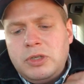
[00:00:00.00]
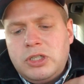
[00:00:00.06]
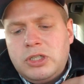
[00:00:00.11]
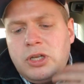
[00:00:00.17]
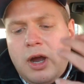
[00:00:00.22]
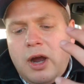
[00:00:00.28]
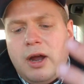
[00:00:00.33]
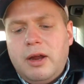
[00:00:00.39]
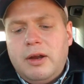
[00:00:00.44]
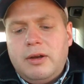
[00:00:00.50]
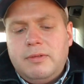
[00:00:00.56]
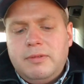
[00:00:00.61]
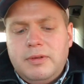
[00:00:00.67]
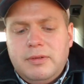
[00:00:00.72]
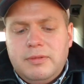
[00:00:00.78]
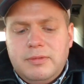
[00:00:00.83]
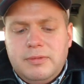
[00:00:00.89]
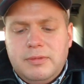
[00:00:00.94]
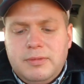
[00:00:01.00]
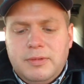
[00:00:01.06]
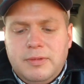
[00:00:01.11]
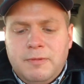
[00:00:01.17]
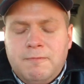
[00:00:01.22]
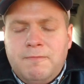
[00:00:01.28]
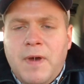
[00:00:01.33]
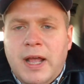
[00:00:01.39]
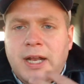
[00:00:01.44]
we start
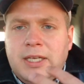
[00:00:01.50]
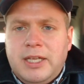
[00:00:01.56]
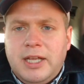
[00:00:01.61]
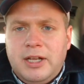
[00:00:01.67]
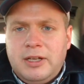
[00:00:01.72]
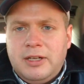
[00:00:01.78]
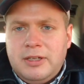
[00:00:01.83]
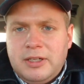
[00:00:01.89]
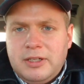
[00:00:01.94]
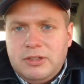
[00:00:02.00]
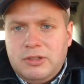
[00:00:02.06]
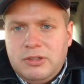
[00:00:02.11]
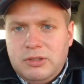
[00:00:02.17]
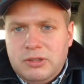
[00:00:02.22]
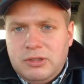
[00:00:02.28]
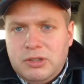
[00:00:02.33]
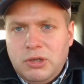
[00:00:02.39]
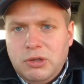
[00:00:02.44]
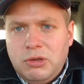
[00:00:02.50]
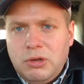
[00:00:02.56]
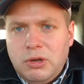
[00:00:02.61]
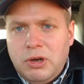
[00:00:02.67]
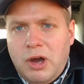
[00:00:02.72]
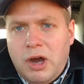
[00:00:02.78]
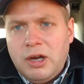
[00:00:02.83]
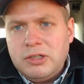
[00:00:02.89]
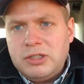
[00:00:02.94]
venting to
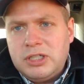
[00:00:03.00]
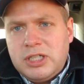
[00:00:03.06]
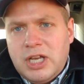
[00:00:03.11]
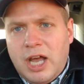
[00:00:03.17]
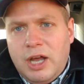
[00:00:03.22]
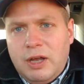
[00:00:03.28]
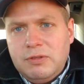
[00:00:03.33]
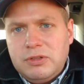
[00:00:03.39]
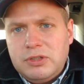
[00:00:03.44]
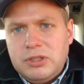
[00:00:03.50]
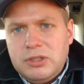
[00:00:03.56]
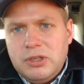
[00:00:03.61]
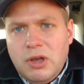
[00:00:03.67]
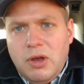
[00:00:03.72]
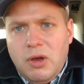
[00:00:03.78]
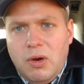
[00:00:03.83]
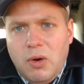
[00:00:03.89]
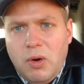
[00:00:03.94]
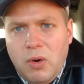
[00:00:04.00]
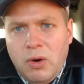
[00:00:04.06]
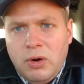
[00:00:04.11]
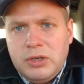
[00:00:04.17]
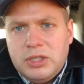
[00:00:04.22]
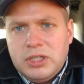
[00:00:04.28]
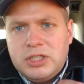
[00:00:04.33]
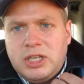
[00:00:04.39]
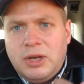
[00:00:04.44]
the ourselves
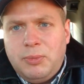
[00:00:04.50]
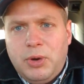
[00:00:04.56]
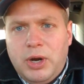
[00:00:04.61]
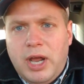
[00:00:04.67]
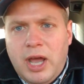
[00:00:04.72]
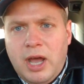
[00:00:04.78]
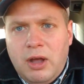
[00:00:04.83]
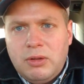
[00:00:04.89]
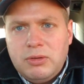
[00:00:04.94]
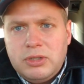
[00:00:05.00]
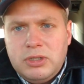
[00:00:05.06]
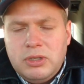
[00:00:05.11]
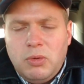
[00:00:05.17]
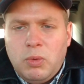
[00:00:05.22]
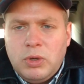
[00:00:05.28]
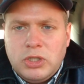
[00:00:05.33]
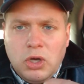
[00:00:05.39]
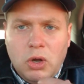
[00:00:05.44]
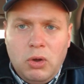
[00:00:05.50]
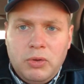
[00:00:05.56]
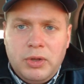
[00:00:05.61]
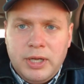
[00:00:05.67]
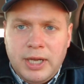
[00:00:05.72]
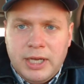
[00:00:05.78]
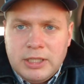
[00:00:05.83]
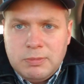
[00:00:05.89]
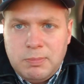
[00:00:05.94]
or to someone else what's
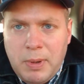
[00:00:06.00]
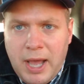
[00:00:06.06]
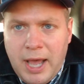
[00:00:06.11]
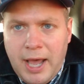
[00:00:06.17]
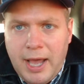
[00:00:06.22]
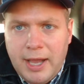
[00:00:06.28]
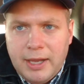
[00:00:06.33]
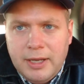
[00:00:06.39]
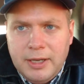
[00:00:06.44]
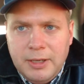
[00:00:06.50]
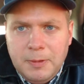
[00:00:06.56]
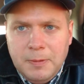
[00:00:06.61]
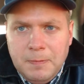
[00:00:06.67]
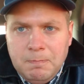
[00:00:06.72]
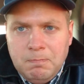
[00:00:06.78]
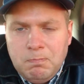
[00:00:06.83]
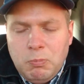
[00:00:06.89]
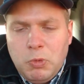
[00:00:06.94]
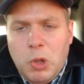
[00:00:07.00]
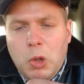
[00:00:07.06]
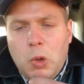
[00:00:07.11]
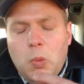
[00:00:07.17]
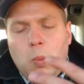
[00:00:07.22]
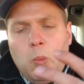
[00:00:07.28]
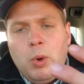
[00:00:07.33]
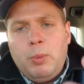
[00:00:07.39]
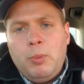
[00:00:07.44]
holding us back,
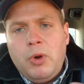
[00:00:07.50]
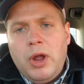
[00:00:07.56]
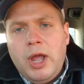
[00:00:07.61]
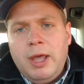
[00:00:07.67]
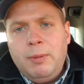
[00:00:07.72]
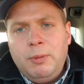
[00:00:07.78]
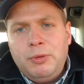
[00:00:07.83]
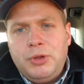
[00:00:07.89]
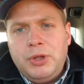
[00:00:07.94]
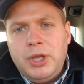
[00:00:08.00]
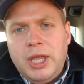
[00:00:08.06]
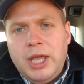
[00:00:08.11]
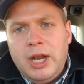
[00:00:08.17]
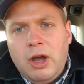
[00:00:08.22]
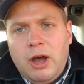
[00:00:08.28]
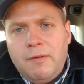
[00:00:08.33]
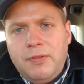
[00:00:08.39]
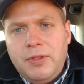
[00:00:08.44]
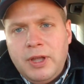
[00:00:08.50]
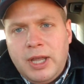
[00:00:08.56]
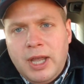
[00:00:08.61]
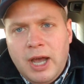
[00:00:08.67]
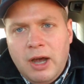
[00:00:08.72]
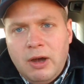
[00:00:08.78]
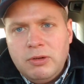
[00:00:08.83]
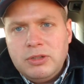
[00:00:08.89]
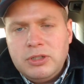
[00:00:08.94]
when we're able to get off the
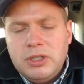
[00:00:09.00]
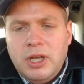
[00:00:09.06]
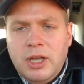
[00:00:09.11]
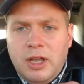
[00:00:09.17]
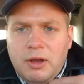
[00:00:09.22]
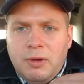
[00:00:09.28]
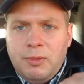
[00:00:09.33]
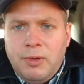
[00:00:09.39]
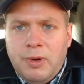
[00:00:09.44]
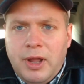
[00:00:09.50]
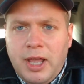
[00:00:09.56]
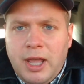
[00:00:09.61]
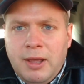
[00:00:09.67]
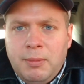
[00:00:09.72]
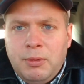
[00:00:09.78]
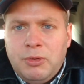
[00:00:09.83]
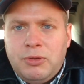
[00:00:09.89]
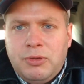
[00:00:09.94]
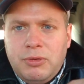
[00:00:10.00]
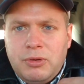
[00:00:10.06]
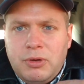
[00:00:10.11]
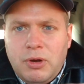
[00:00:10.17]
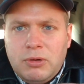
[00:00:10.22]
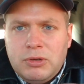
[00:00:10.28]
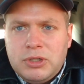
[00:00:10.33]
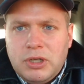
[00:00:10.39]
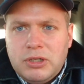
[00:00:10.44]
couch, when we're able to
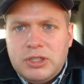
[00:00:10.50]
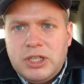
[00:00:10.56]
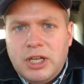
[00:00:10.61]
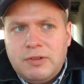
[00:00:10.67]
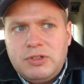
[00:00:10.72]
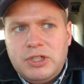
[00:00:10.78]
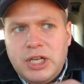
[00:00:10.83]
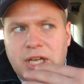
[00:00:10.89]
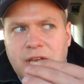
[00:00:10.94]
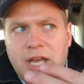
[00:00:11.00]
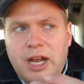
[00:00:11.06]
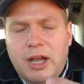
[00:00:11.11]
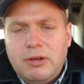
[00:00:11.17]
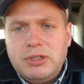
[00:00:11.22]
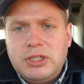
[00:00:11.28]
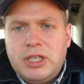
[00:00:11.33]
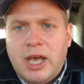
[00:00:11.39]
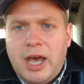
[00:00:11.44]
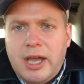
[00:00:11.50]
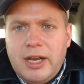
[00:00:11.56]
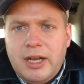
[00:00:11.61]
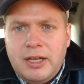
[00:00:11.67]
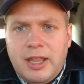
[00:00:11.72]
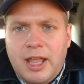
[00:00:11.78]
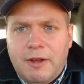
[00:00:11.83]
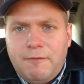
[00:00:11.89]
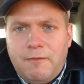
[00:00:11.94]
coach ourselves to get outside
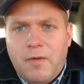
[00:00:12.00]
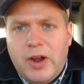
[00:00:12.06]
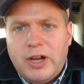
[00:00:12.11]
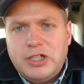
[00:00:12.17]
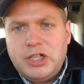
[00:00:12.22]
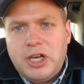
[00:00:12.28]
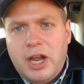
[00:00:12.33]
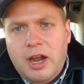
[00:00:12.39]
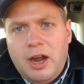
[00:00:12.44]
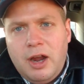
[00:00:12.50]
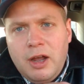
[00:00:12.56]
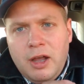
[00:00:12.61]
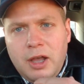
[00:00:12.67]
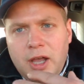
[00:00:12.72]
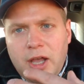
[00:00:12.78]
in that fresh air,